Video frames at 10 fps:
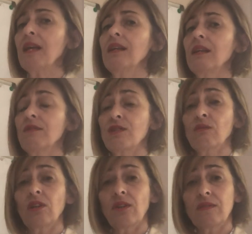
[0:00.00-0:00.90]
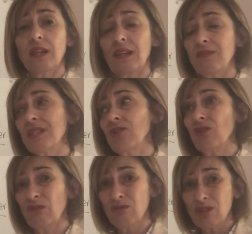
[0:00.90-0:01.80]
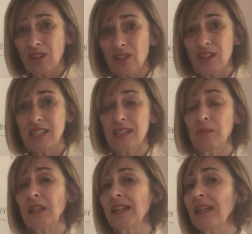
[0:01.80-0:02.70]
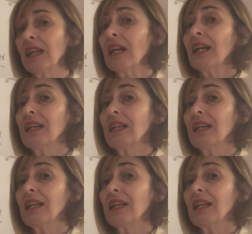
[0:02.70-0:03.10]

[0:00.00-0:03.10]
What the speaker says: and it gives you it gives the children a lot of stability.